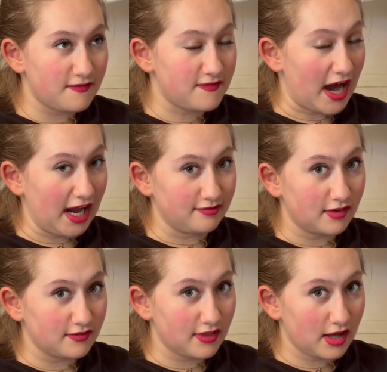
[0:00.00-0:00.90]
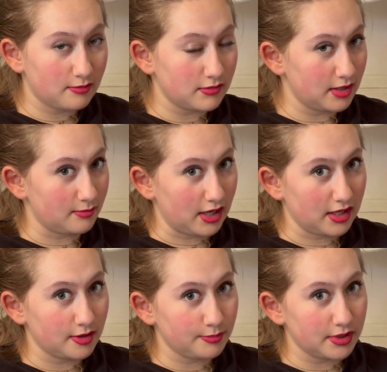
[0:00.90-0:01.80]
5 of them, in my
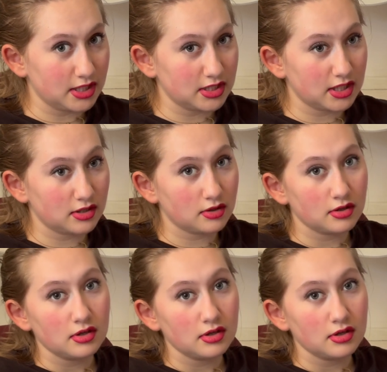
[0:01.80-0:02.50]
opinion.